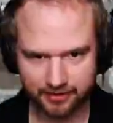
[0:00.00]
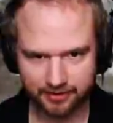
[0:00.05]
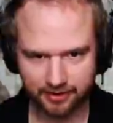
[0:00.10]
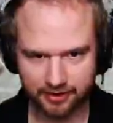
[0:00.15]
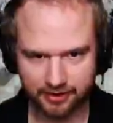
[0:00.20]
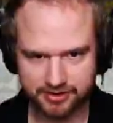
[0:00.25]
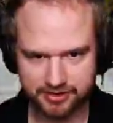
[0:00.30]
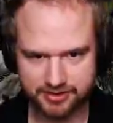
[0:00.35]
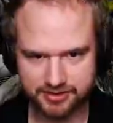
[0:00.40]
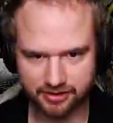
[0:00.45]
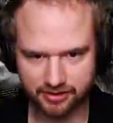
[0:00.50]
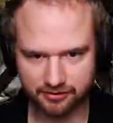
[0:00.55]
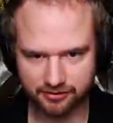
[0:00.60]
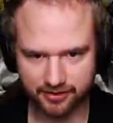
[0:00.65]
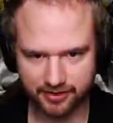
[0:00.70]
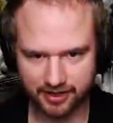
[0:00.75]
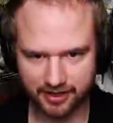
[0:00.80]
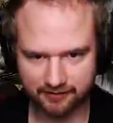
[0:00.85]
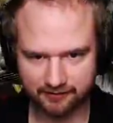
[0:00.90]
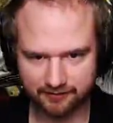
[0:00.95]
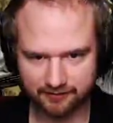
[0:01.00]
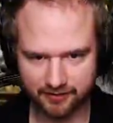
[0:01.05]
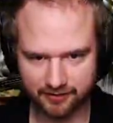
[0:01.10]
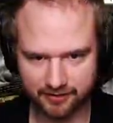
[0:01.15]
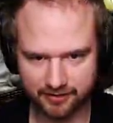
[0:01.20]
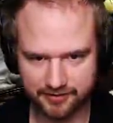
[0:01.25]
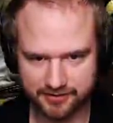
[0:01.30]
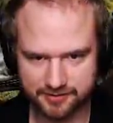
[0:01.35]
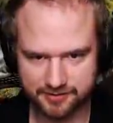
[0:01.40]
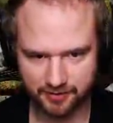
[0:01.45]
The archers already have a
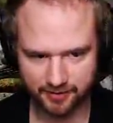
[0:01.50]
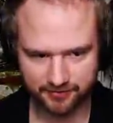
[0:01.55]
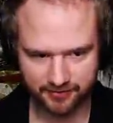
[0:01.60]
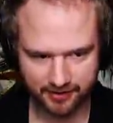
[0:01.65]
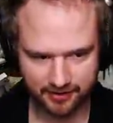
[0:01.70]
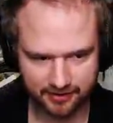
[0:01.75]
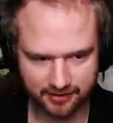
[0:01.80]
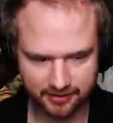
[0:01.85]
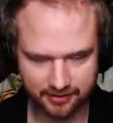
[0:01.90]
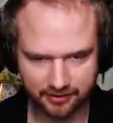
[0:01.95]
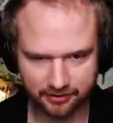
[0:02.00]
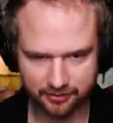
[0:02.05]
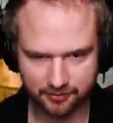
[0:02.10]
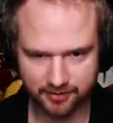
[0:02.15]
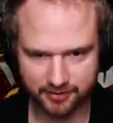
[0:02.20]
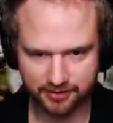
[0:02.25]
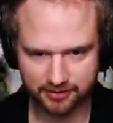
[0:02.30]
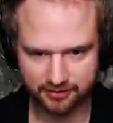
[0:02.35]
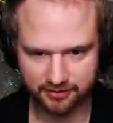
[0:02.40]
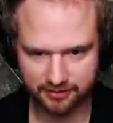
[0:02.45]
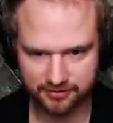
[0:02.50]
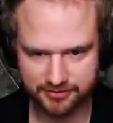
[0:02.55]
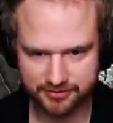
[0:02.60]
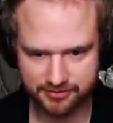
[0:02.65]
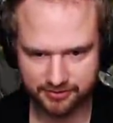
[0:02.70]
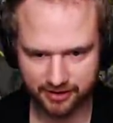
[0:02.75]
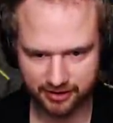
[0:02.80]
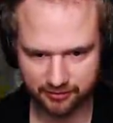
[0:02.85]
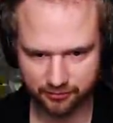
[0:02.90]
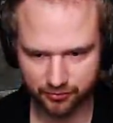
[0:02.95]
very good spot. They can go a bit
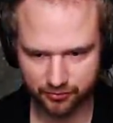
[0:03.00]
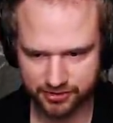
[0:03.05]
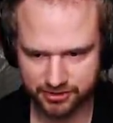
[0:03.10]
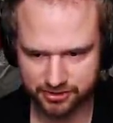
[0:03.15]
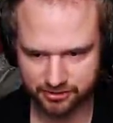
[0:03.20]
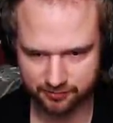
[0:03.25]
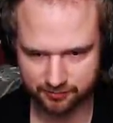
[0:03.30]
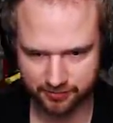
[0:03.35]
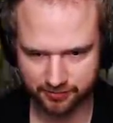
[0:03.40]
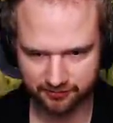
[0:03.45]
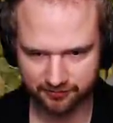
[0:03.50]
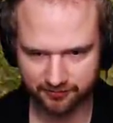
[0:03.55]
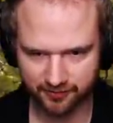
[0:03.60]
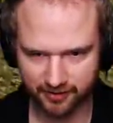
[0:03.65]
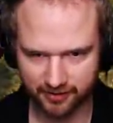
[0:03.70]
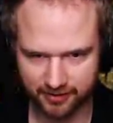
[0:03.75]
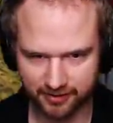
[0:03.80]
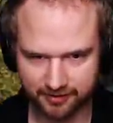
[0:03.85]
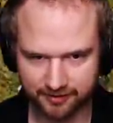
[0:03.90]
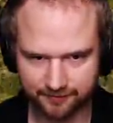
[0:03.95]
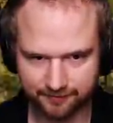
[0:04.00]
closer and we should be fine.